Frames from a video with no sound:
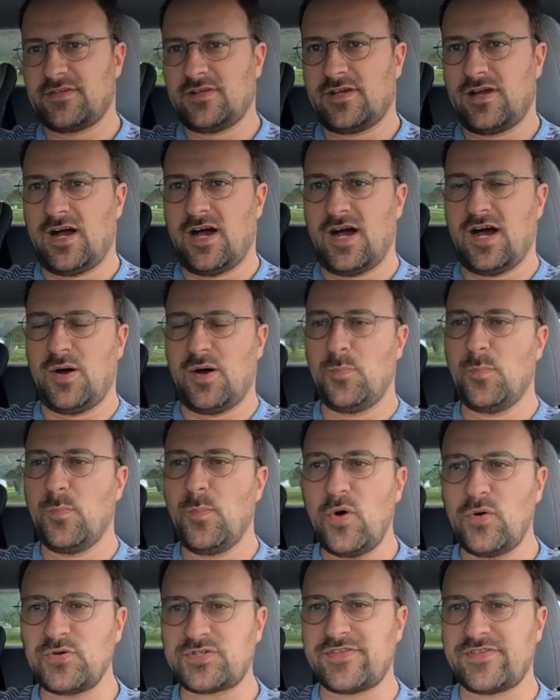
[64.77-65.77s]

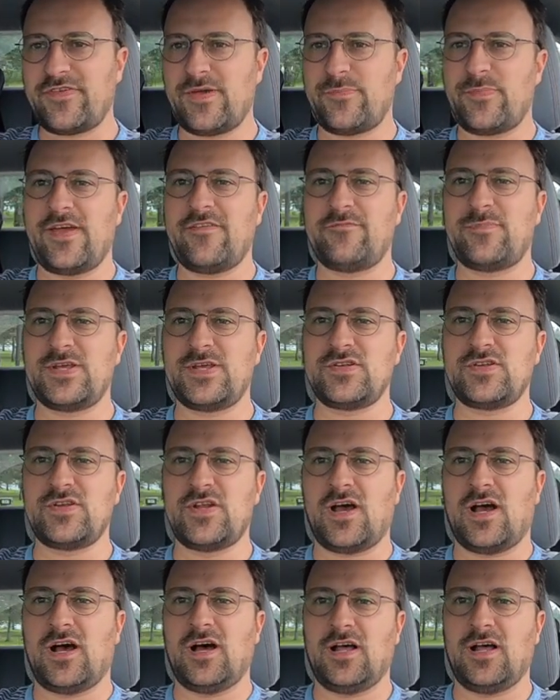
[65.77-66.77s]
Most of them have
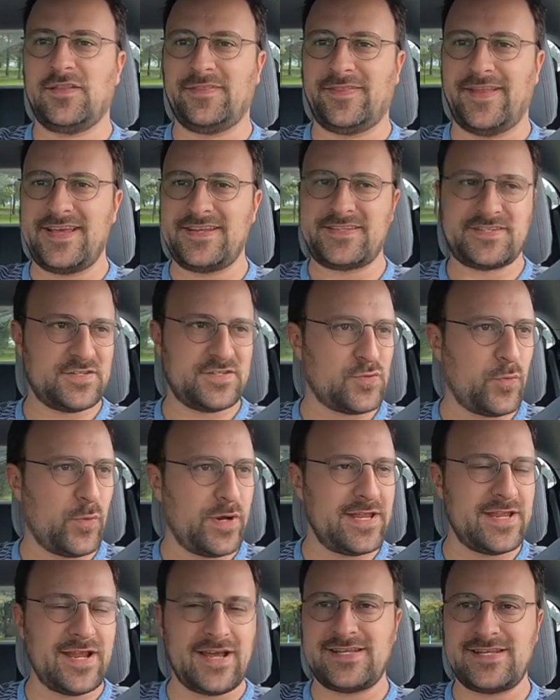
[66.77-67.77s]
been late
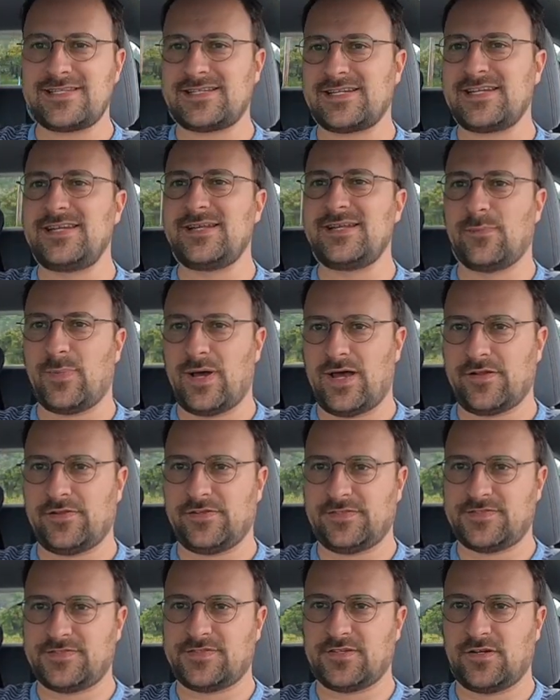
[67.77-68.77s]
2019
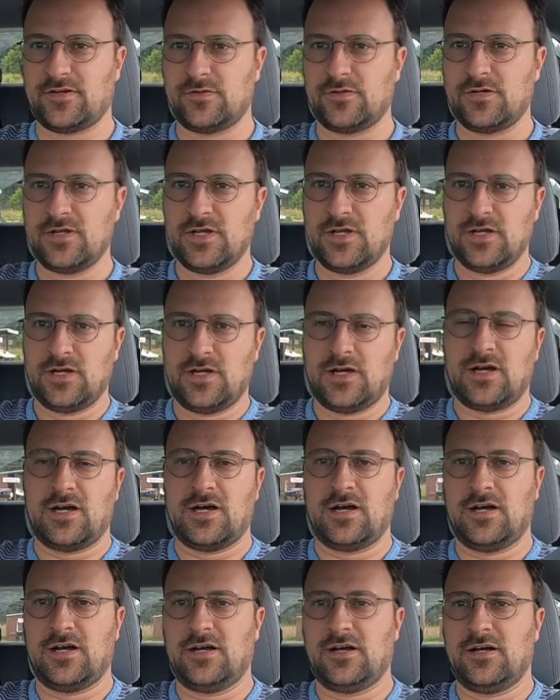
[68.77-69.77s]
models, so
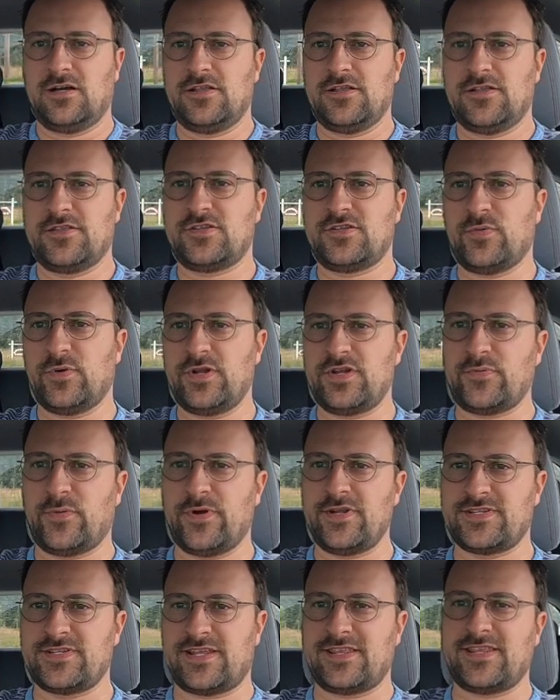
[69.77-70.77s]
the
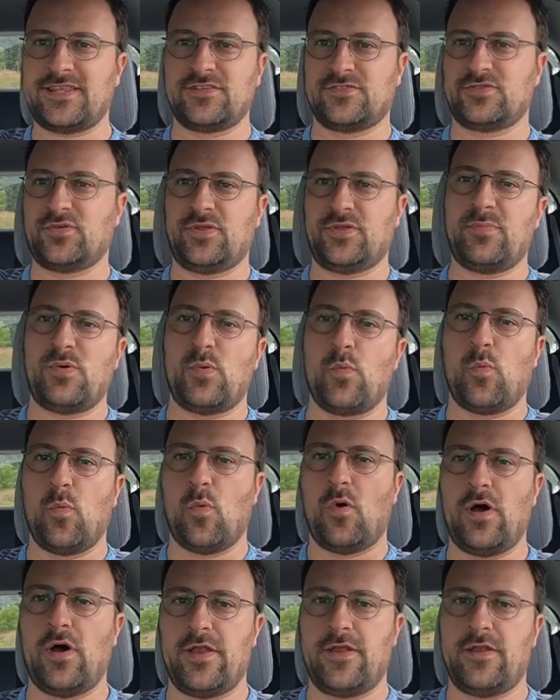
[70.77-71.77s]
2020s, I think there's only
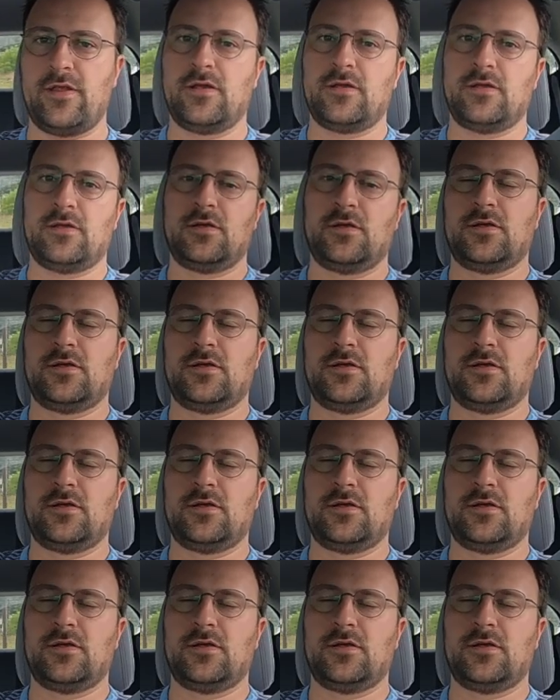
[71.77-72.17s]
been one.